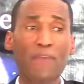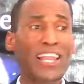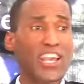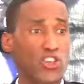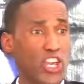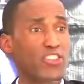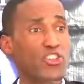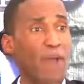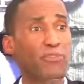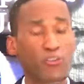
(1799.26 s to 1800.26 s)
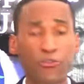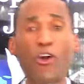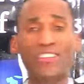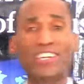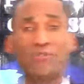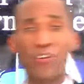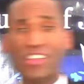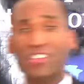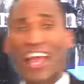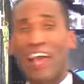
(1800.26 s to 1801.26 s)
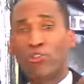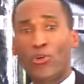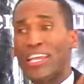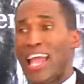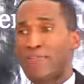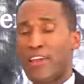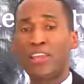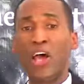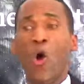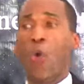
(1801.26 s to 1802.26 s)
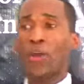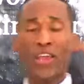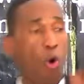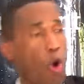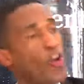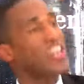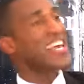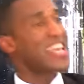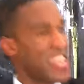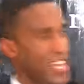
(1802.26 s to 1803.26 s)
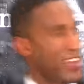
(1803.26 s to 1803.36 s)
Revelation chapter 14, verses 9 to 11, we only